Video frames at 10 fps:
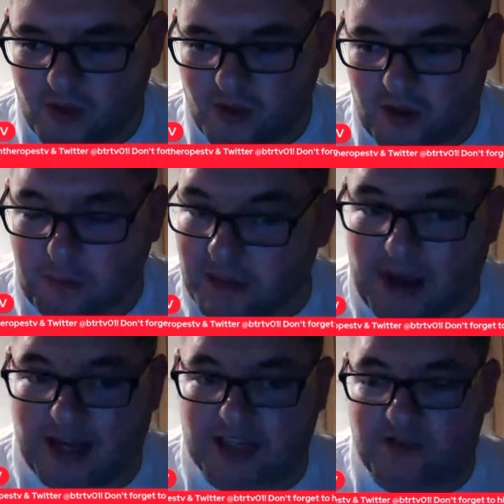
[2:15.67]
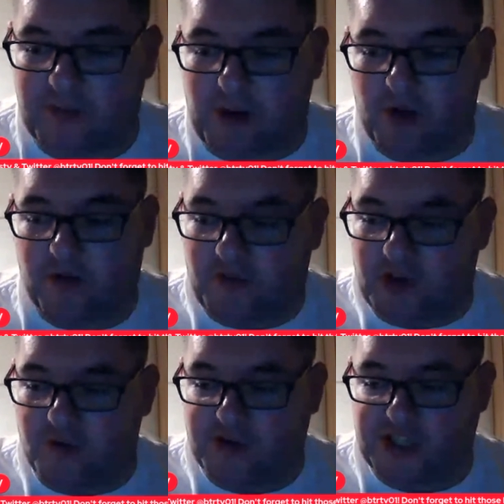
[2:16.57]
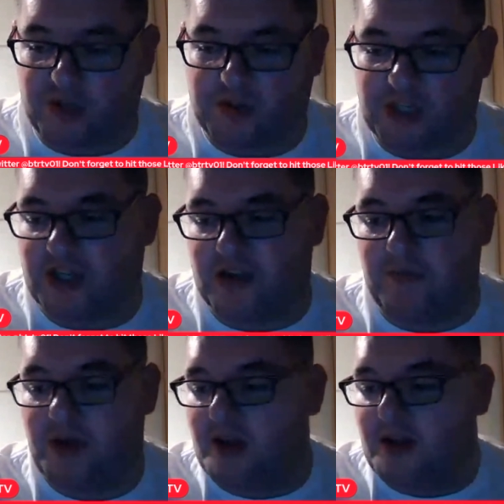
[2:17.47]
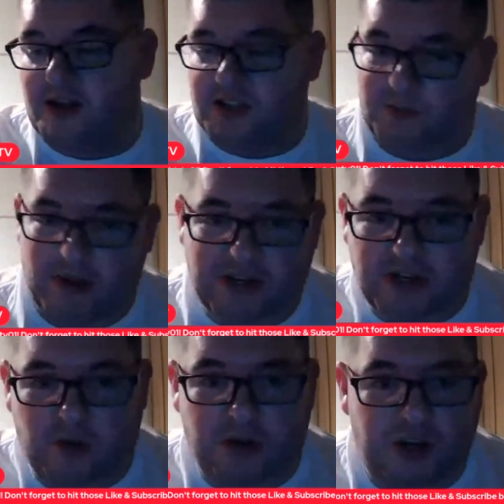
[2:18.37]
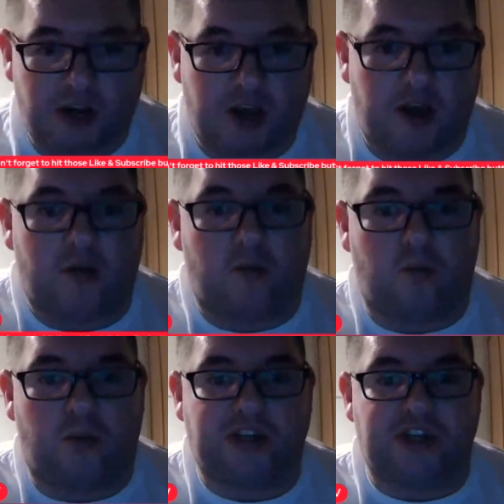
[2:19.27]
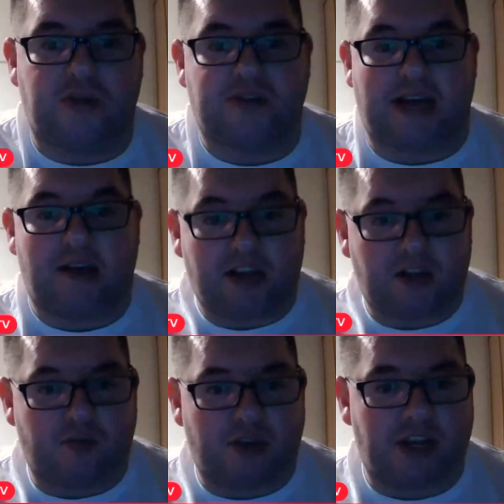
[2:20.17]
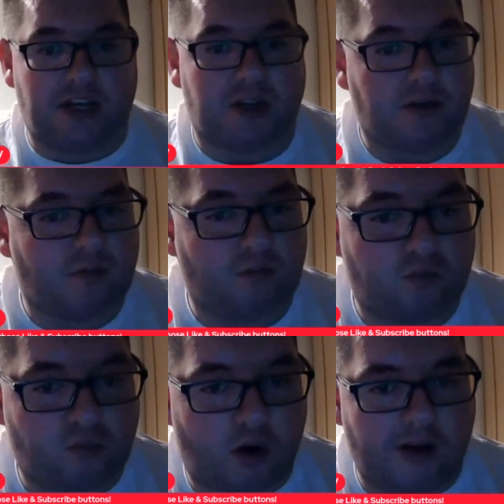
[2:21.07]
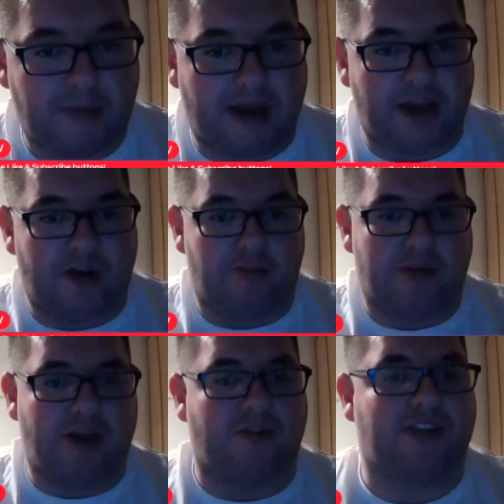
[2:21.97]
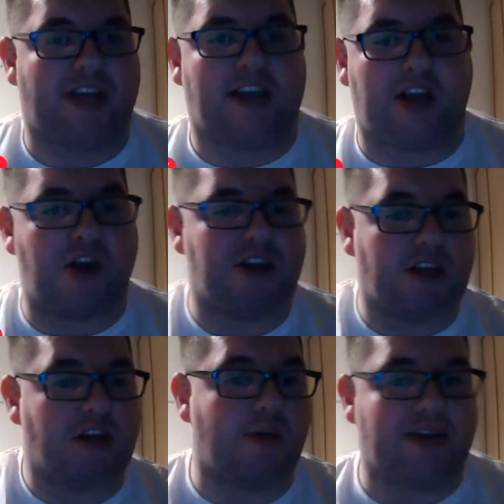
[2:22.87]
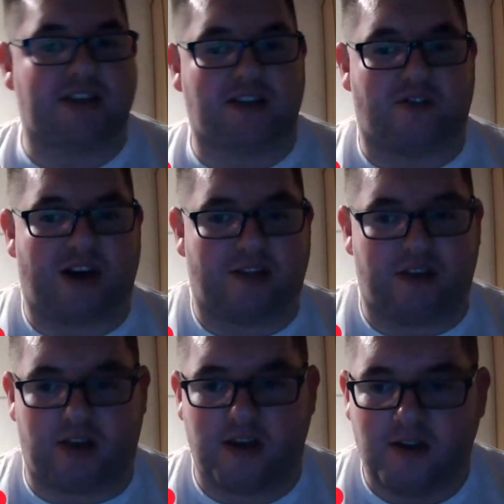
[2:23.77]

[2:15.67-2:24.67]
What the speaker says: Big paydays for both. Fury's used to them. Depending on which news outlet you read, Whyte may not be. Obviously, Eddie Hearn did go into the fact that